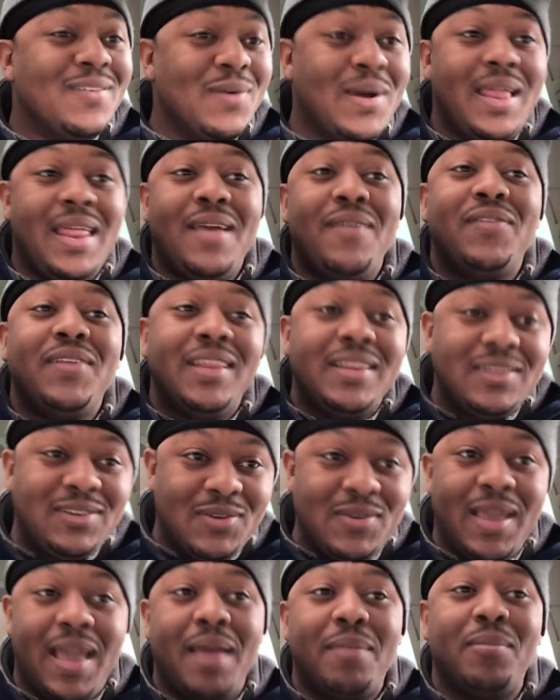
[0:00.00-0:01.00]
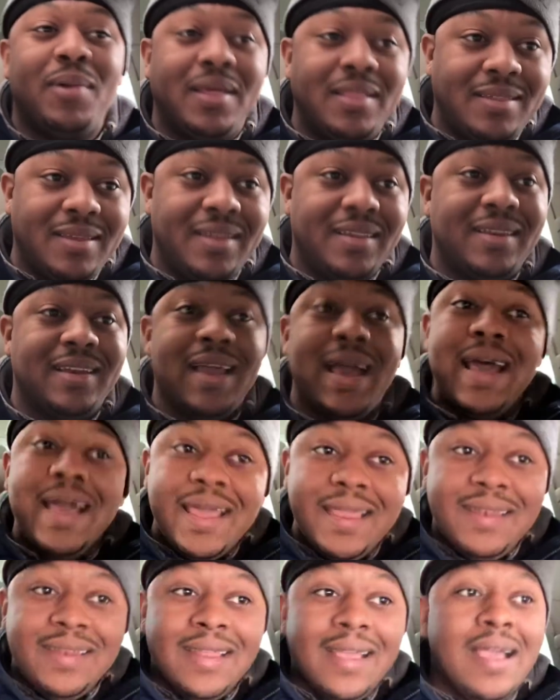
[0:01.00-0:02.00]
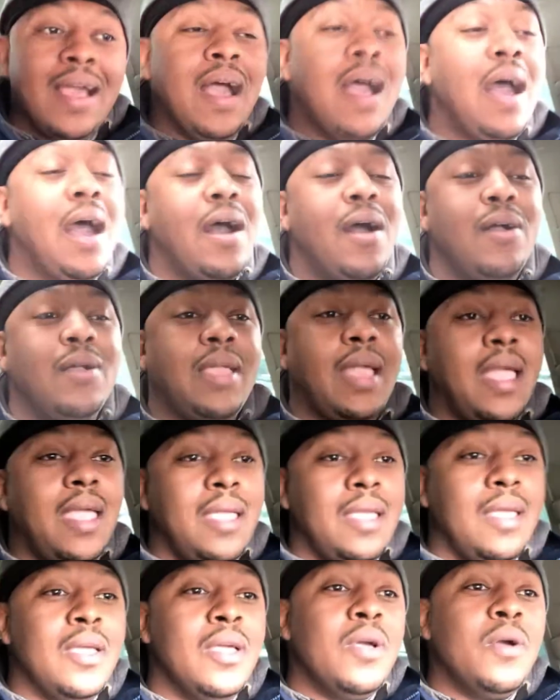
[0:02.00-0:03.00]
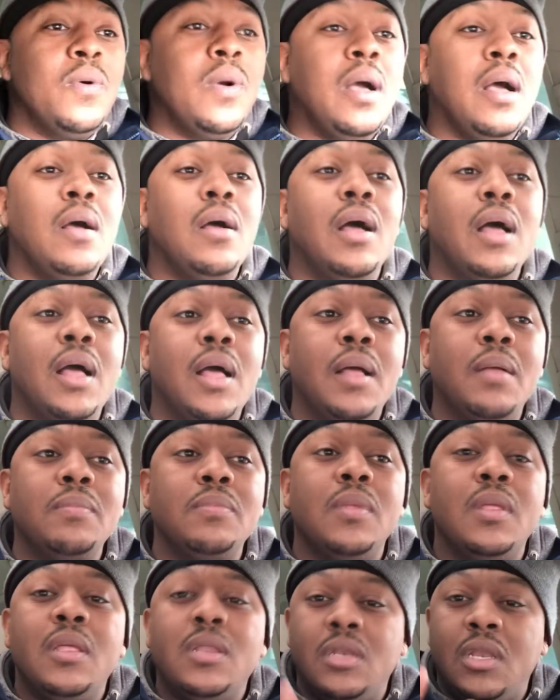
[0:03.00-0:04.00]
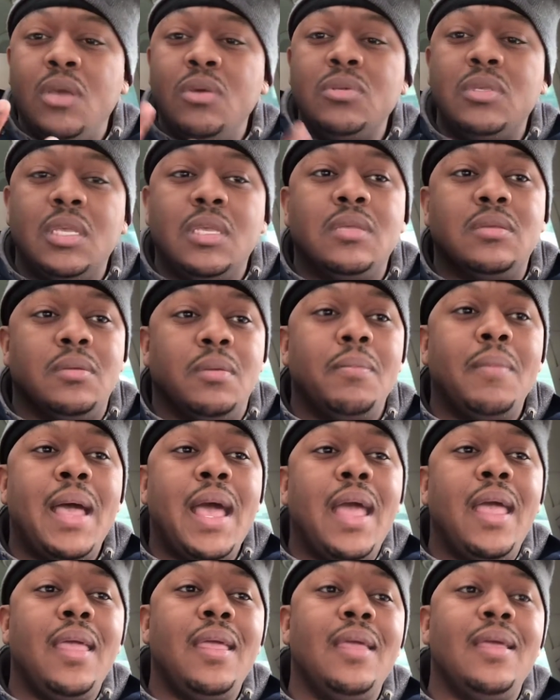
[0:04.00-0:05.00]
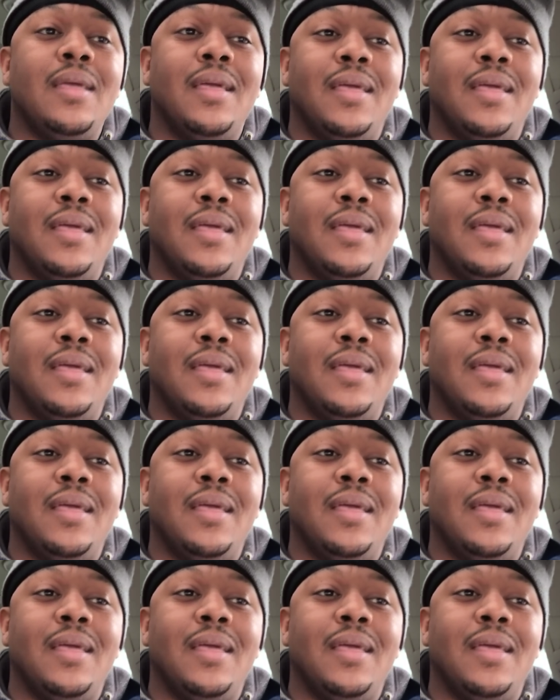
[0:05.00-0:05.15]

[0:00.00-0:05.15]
what evidence you got, brother? None? Oh, okay. Well, um, deuces. Bye.